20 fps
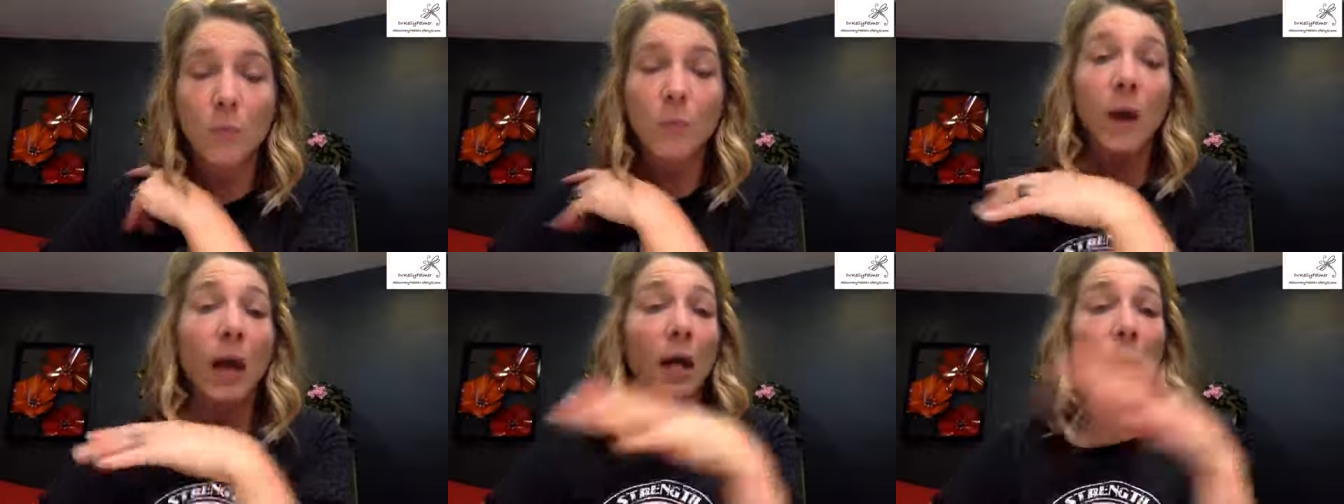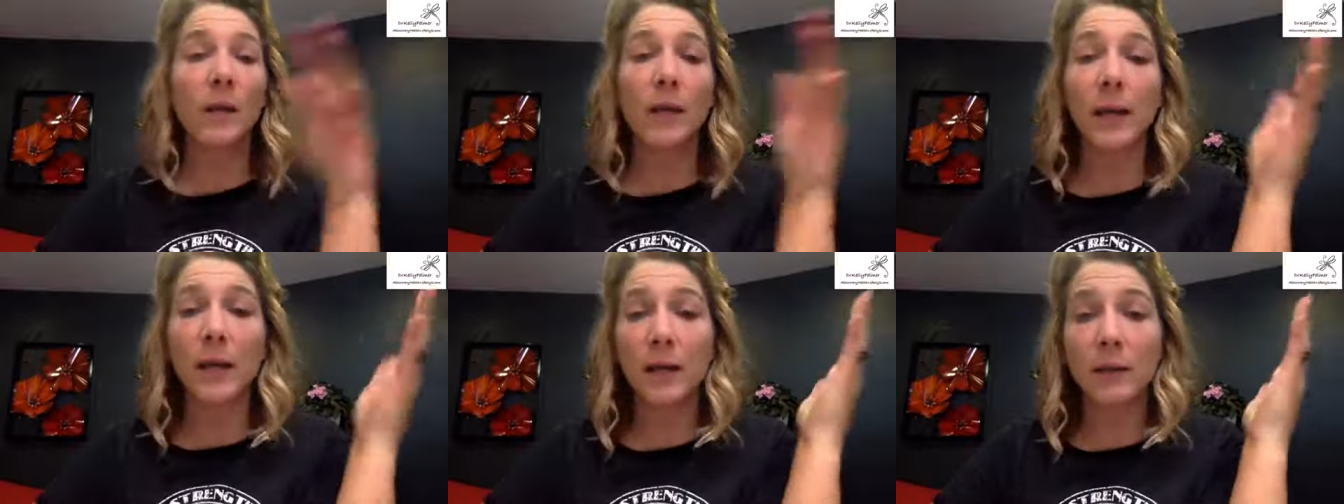
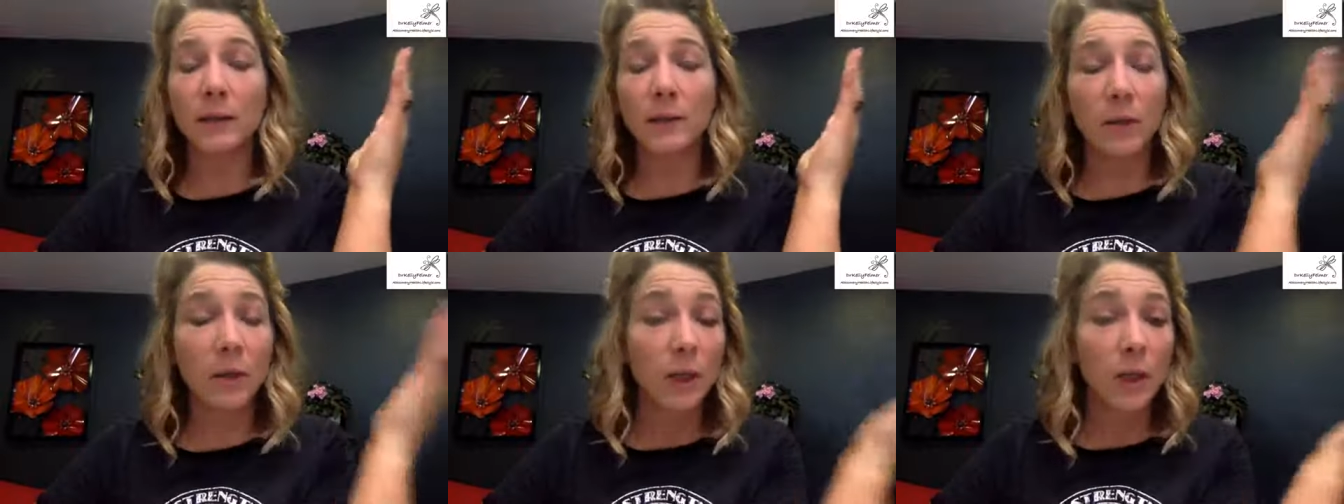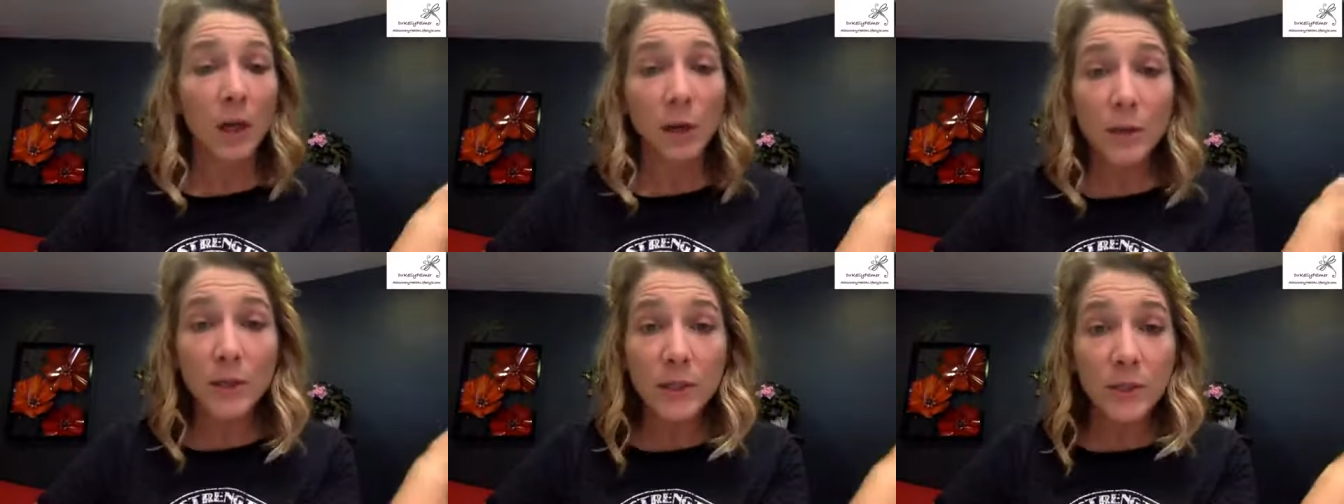well, and you
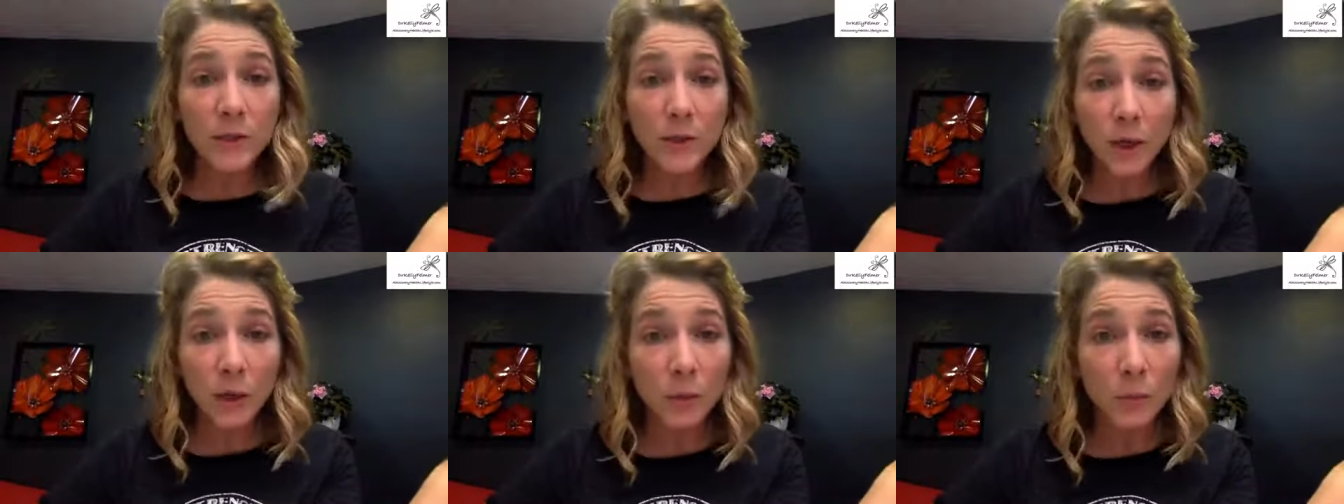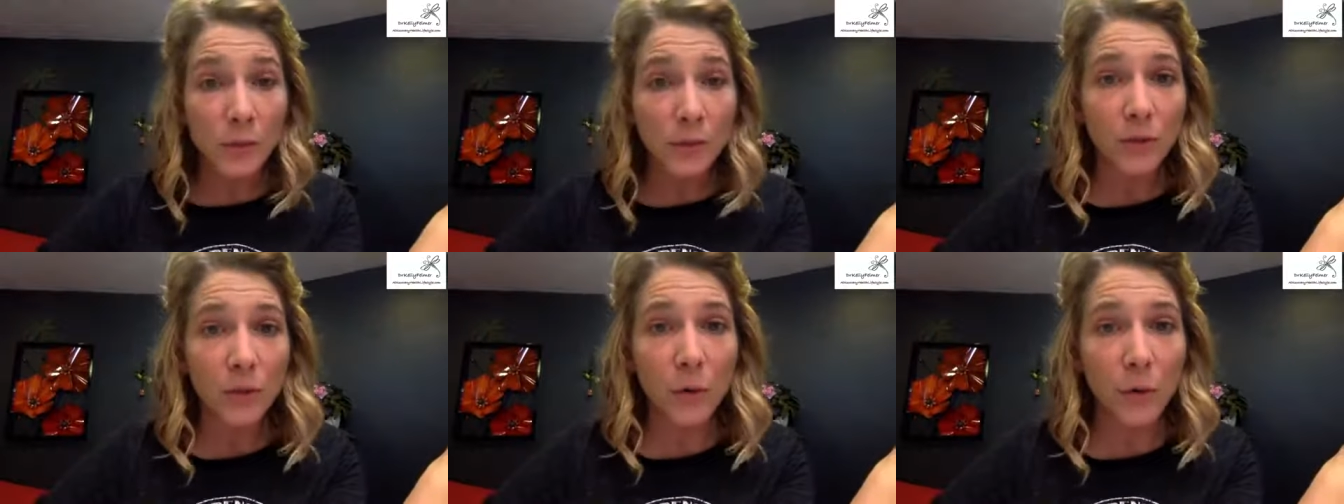can always start
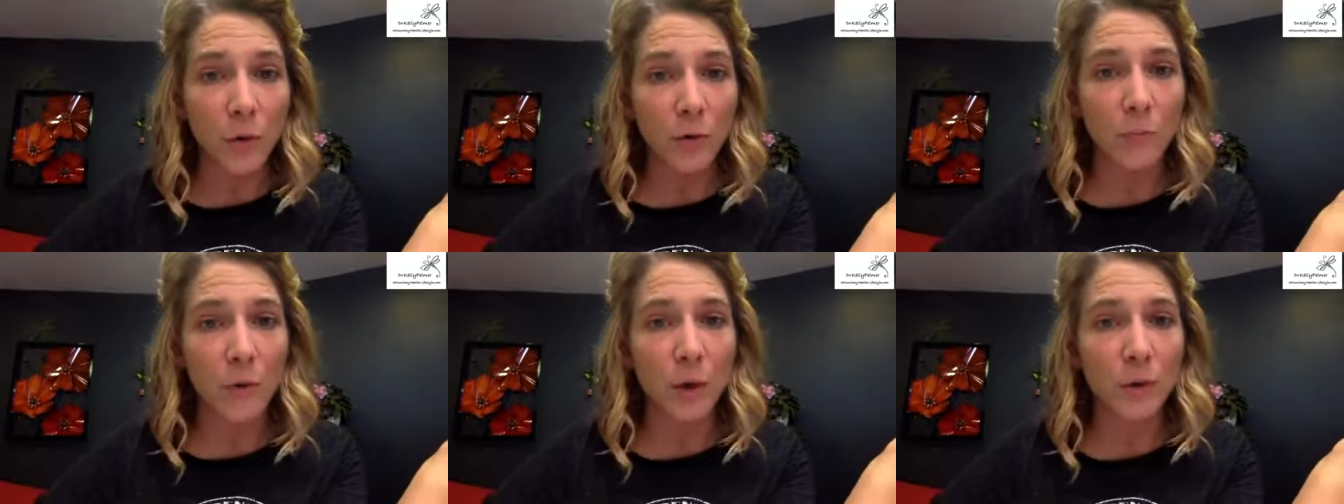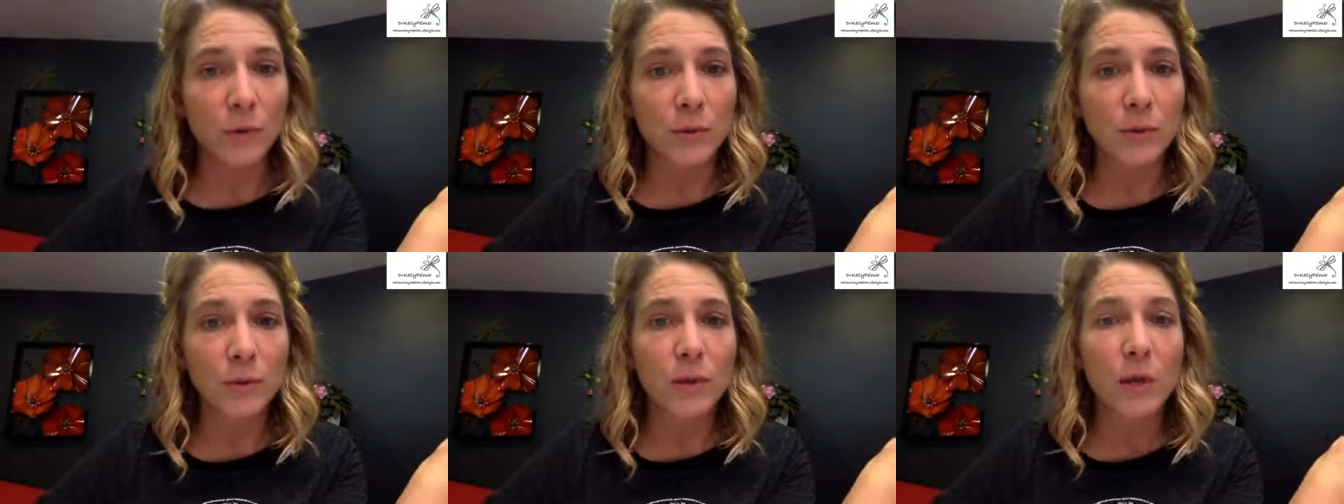with the
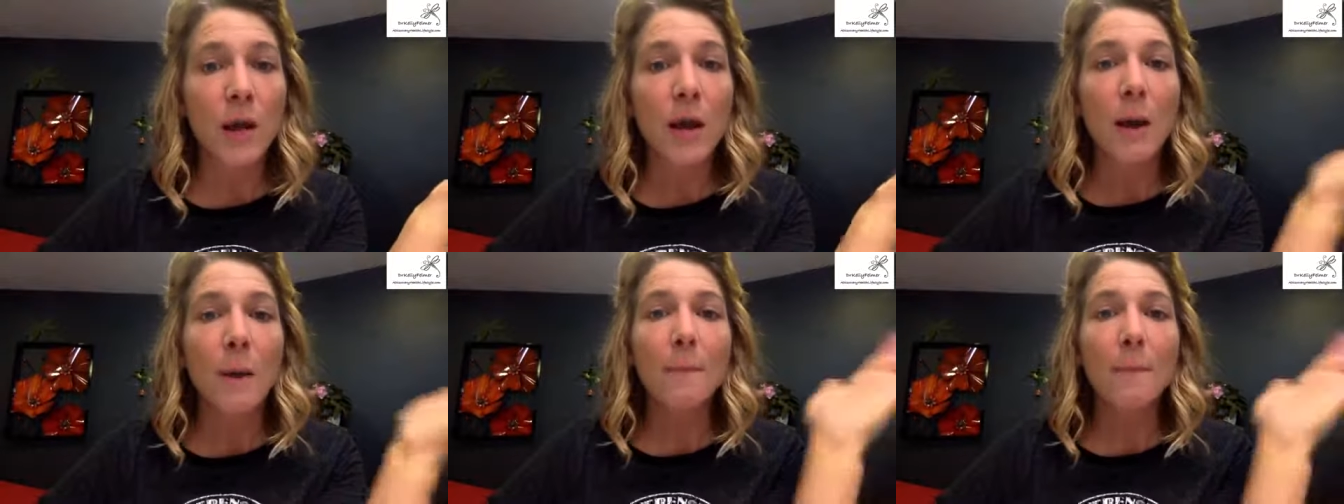hormones,